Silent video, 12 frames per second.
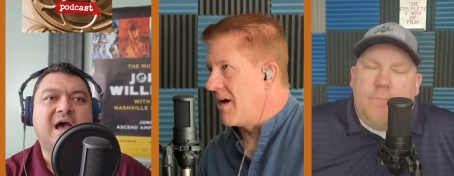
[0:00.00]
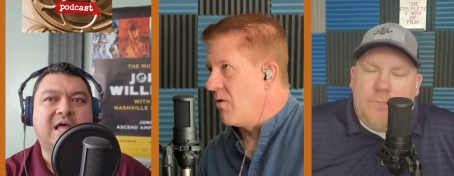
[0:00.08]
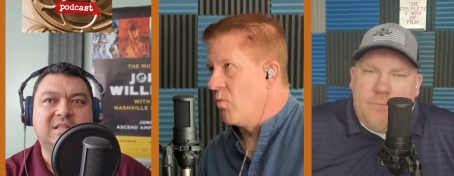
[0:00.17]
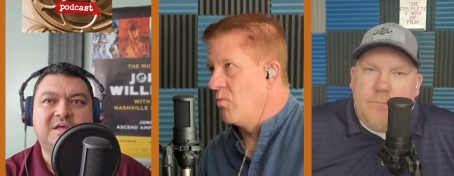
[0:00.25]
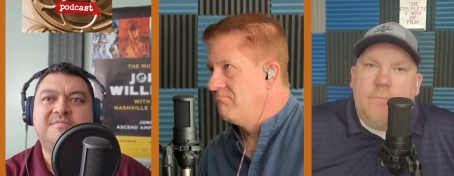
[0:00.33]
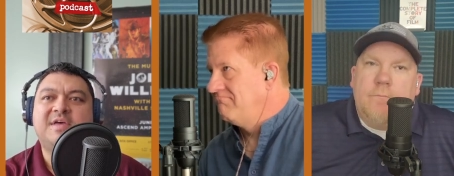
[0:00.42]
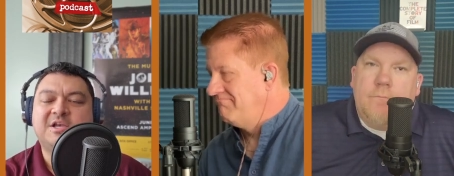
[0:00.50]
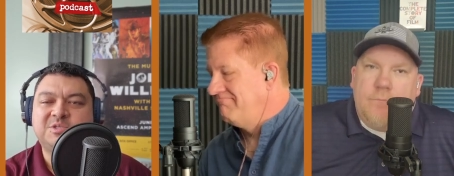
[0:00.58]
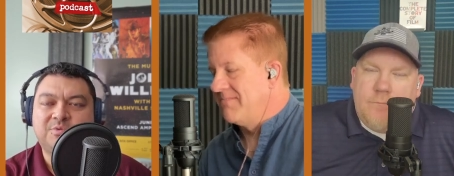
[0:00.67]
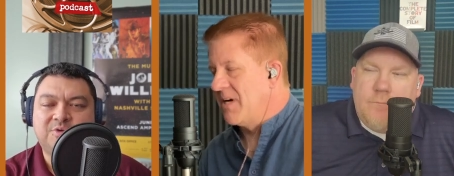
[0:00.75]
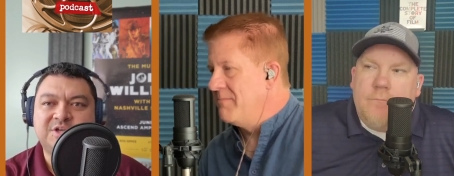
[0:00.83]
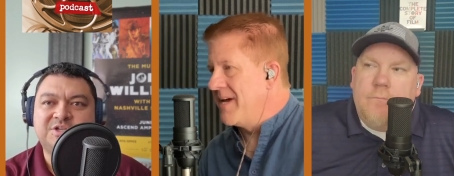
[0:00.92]
Speaker 1: I love the
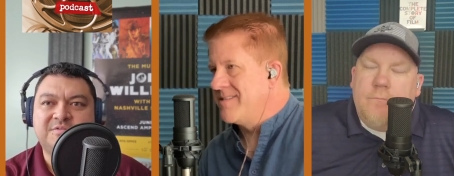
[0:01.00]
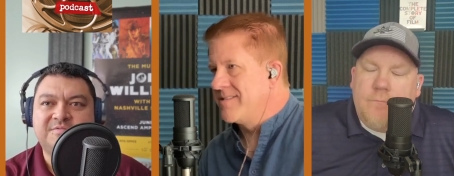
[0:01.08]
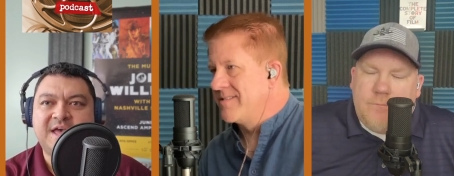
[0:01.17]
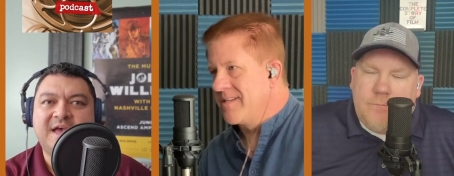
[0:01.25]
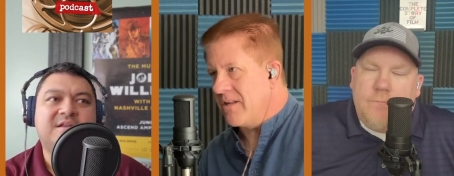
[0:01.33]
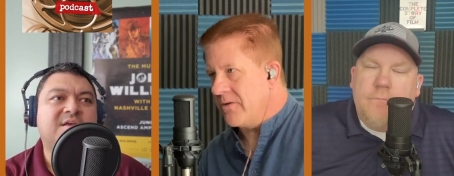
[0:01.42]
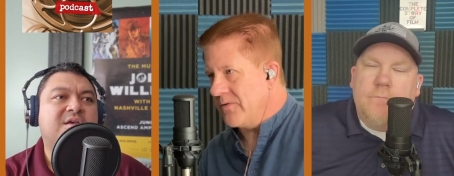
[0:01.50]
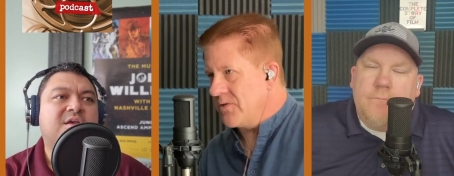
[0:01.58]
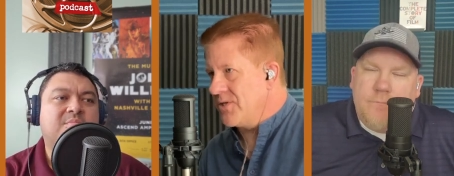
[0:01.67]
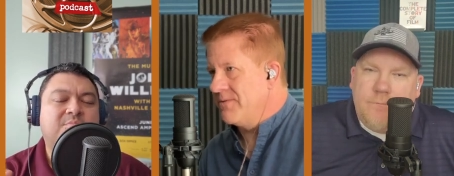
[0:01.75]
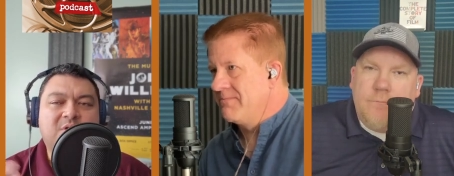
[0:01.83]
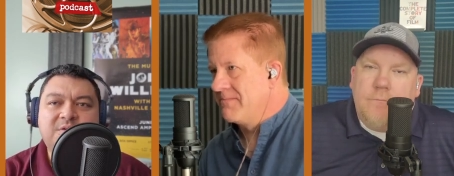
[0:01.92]
exploration. Amazing
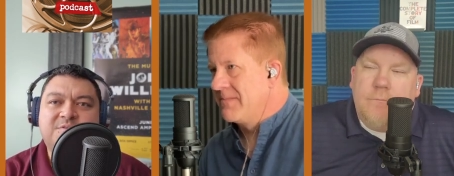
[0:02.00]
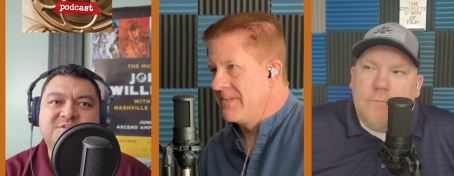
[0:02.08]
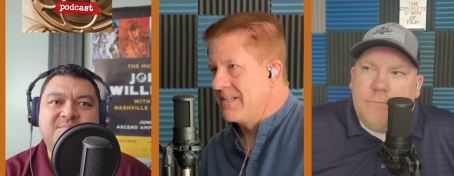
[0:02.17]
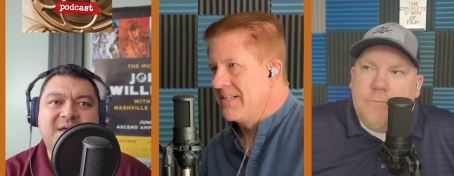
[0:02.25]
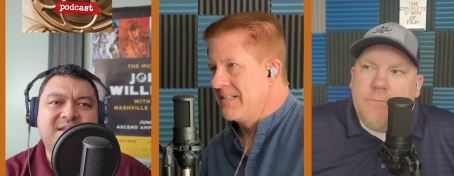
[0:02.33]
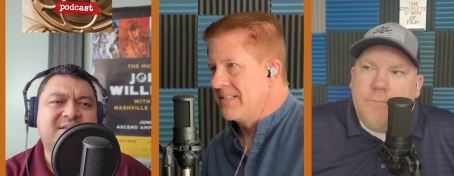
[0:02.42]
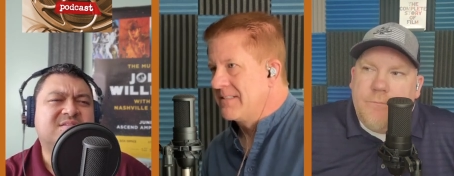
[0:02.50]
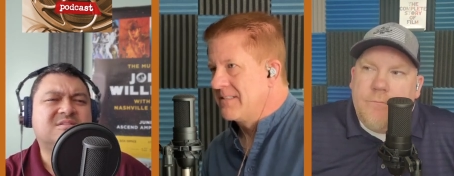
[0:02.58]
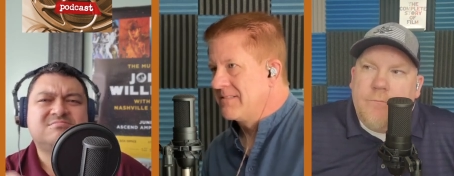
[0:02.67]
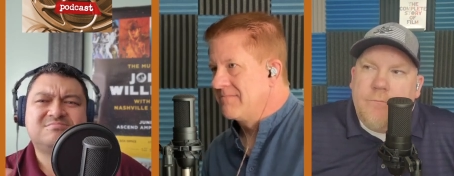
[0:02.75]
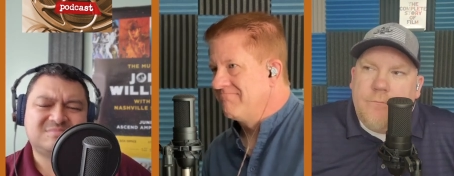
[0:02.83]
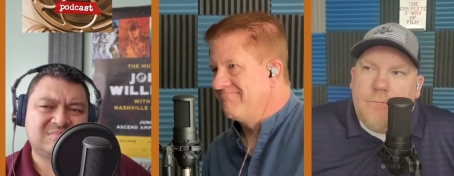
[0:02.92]
television. Multiverse of Madness